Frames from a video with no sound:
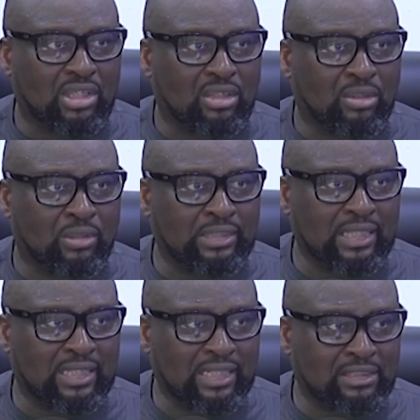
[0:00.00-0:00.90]
all the
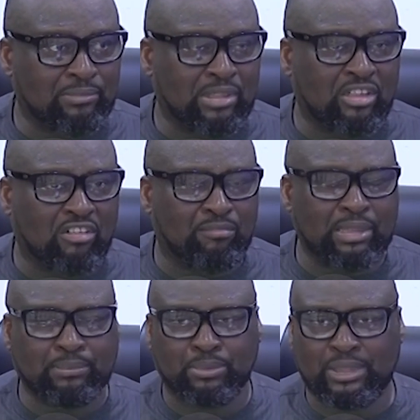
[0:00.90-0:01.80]
enlightenment
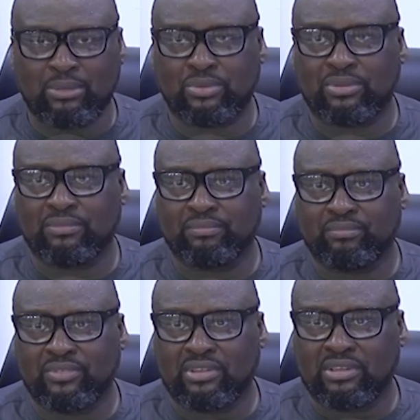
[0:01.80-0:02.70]
government put out.
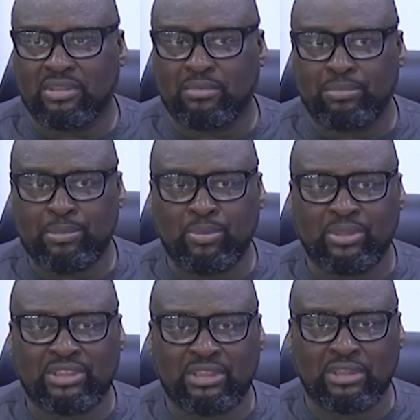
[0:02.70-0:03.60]
People were
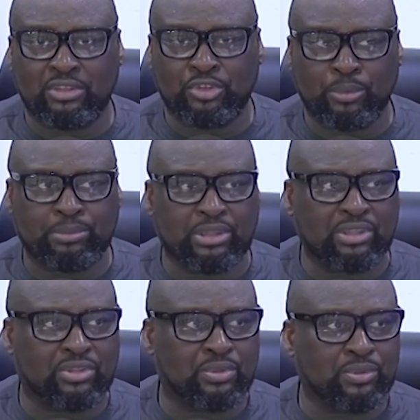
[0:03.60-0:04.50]
still duped
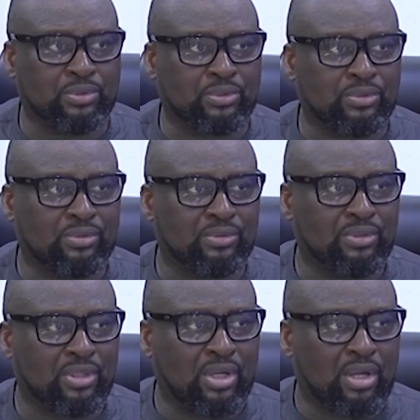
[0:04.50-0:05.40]
into
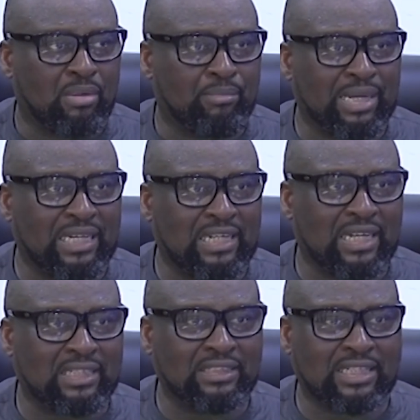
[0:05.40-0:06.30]
buying
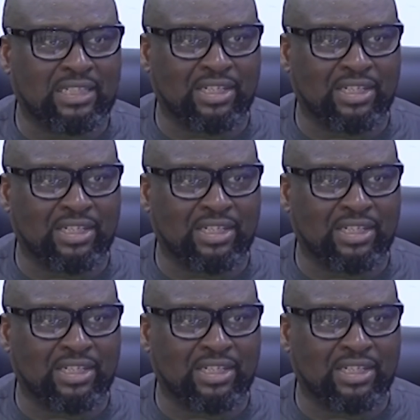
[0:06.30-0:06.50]
land in that